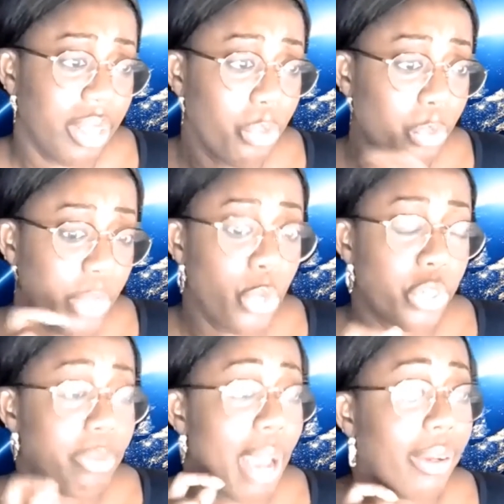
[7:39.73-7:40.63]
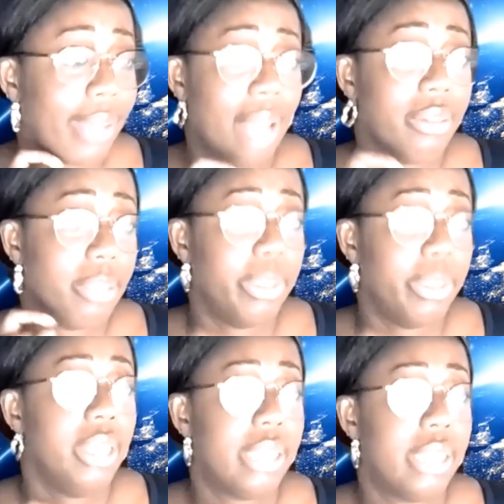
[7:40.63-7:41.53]
We talked about
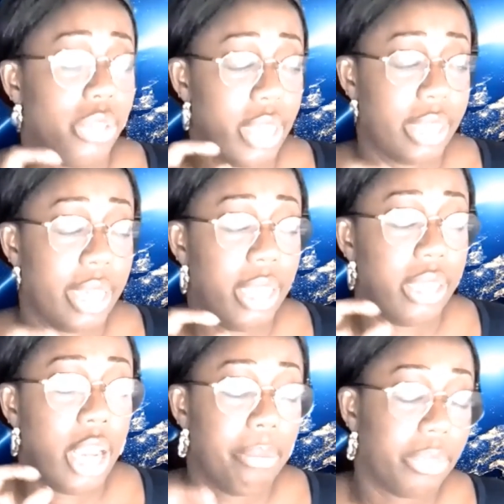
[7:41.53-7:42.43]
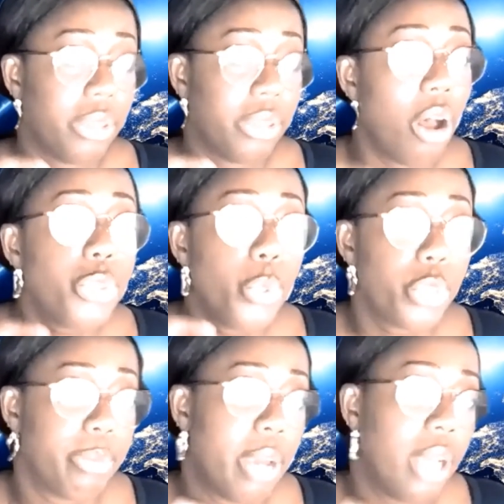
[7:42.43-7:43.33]
accountability, or should I say, Carl
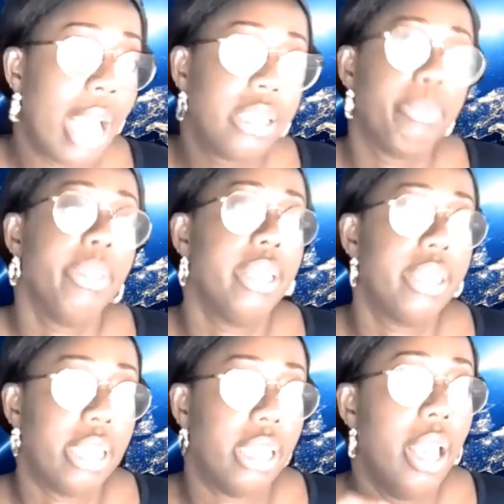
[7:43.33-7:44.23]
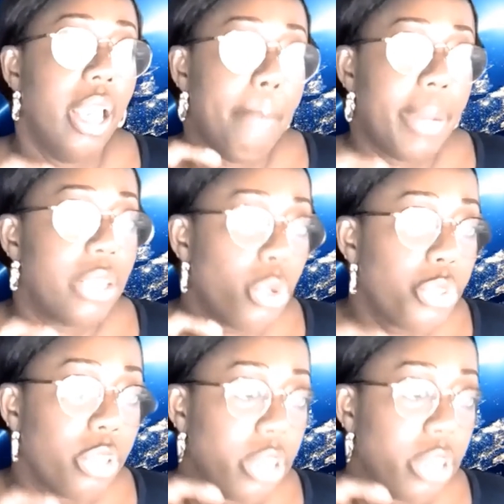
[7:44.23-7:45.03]
talked about accountability, but it's also the